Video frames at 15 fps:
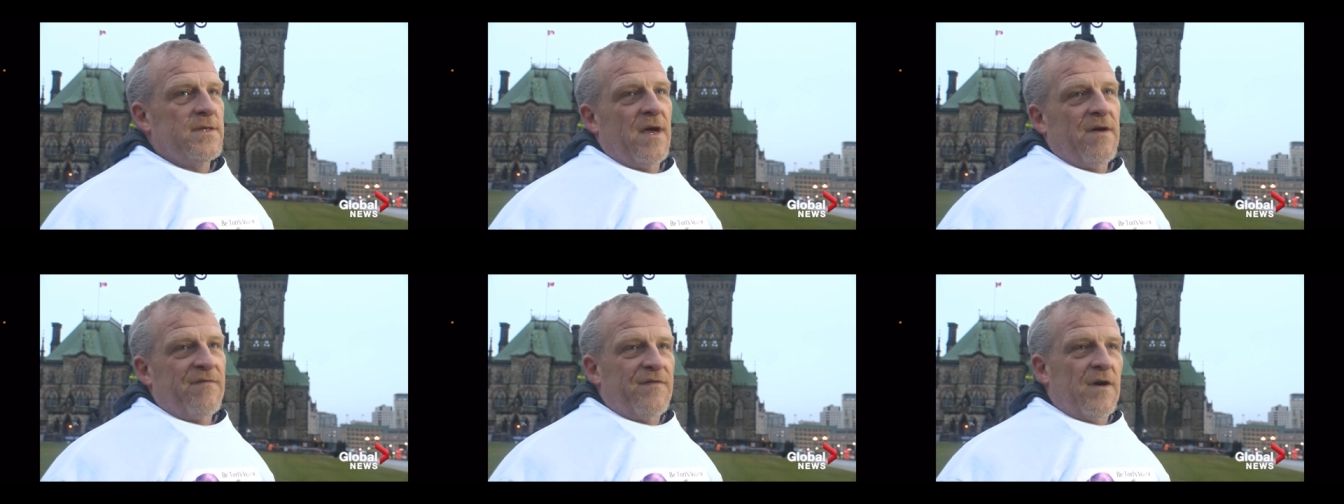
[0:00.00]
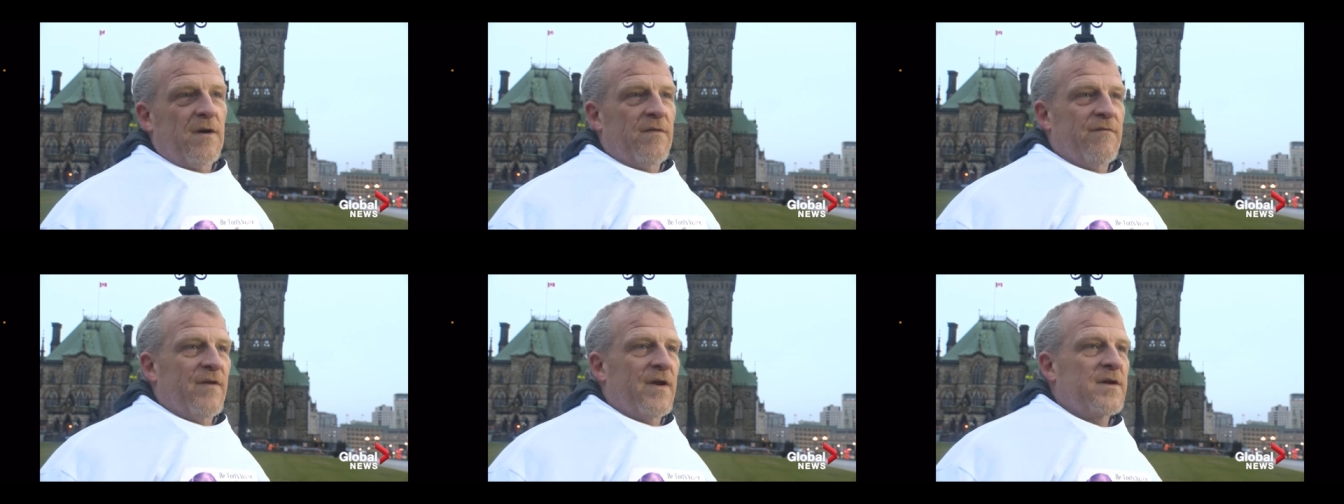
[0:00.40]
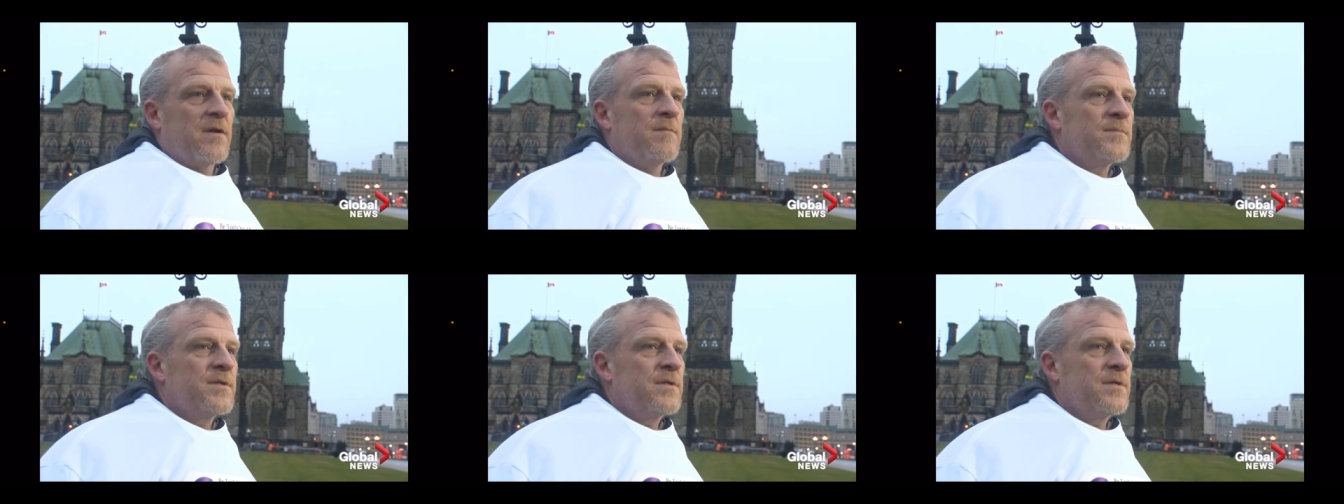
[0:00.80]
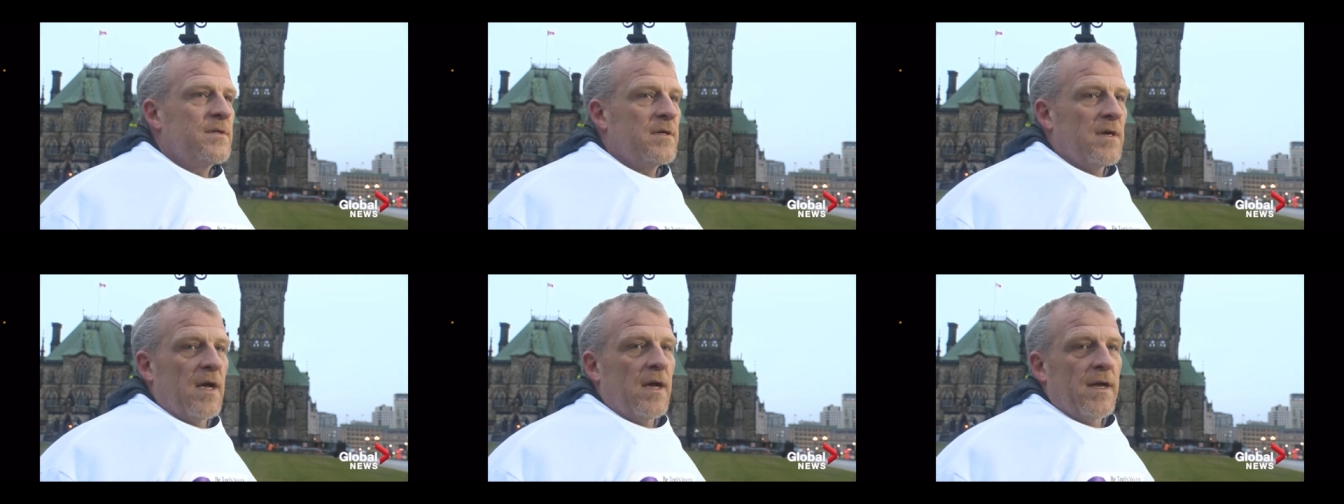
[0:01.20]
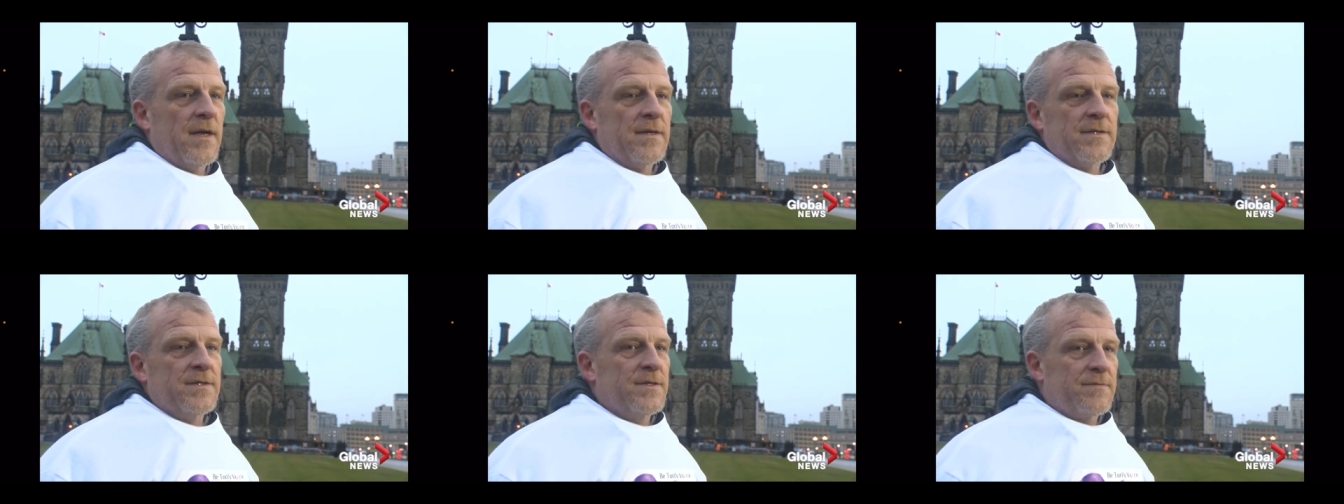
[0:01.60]
it's not fair to the victims
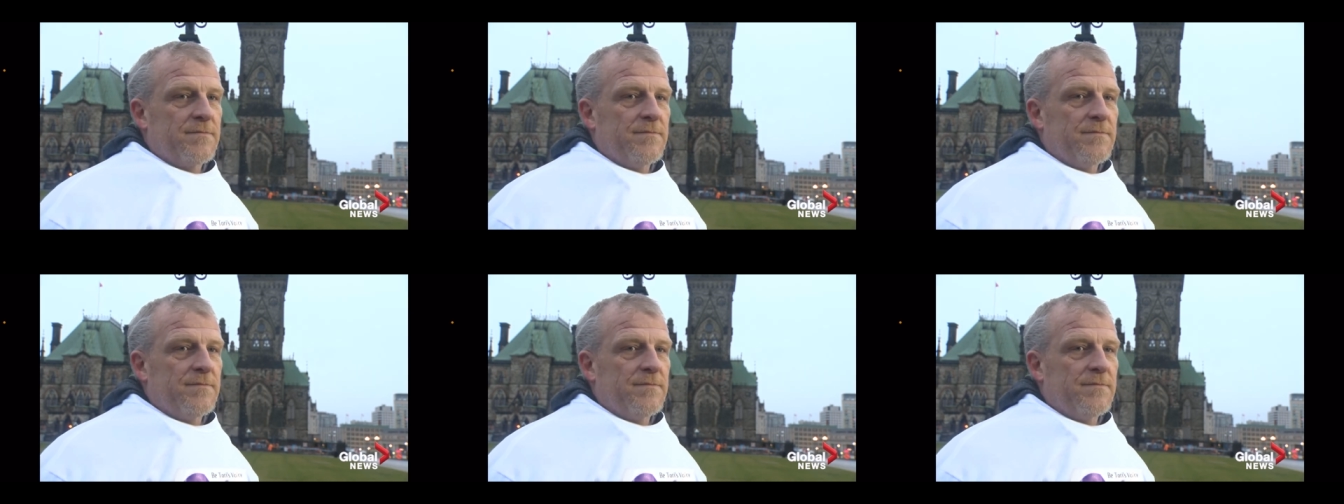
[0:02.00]
and